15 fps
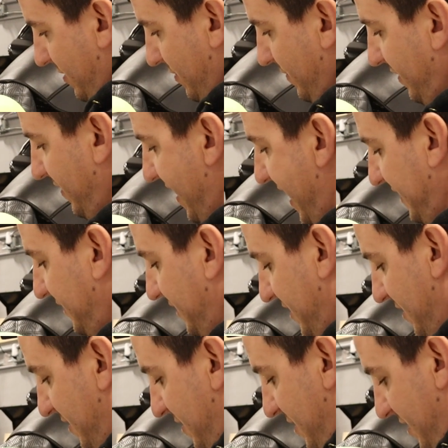with that
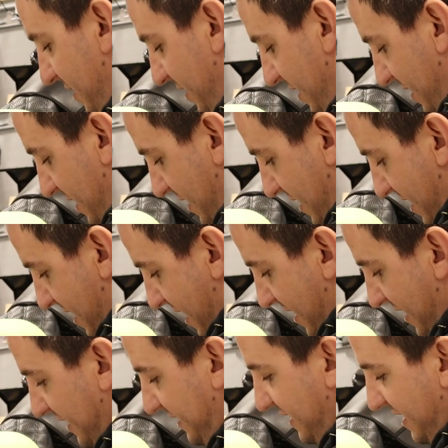done,
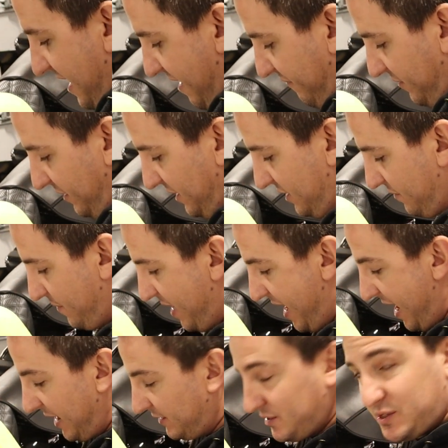I did have to let the
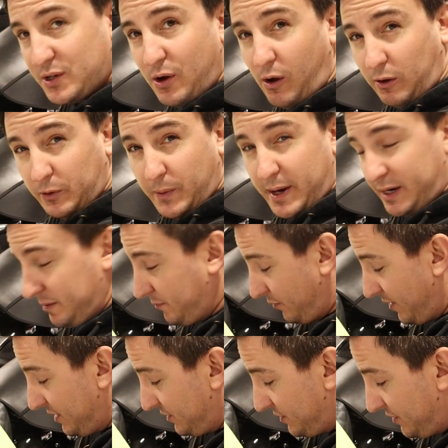pads all the way
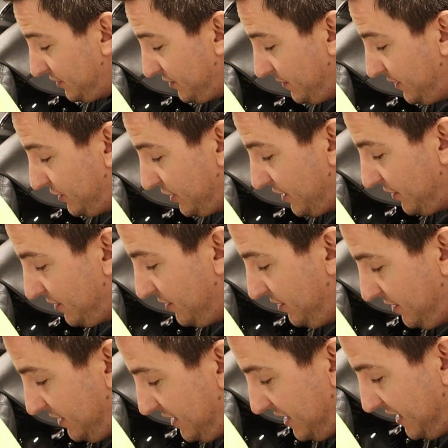compress onto each other,
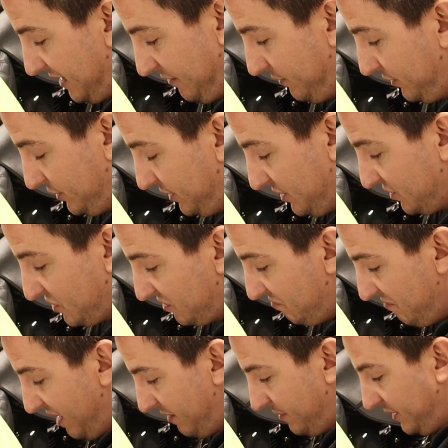which is
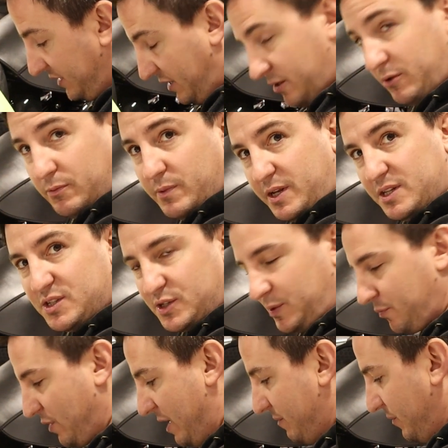not a big deal. We can still
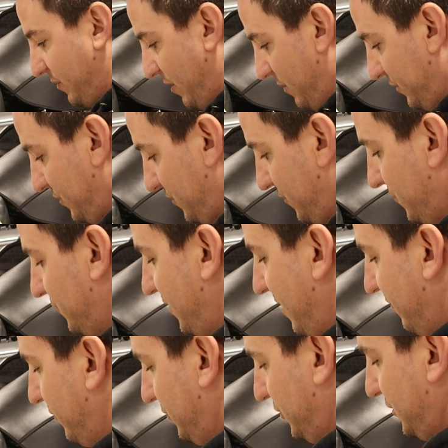pry them apart with the
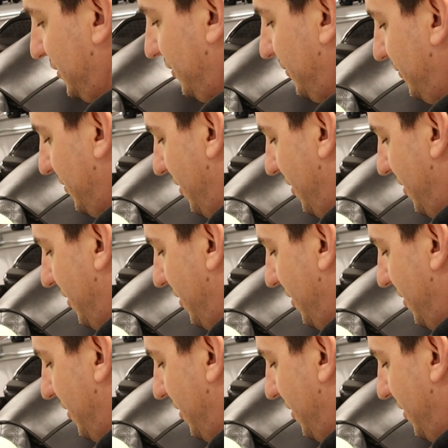screwdriver. It's just a little